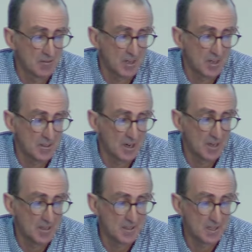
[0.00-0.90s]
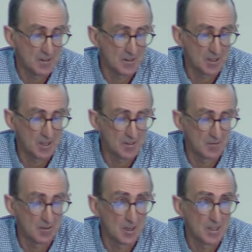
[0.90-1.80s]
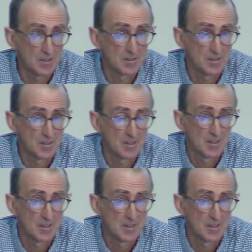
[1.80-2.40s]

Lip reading: of our diet and exercise advice.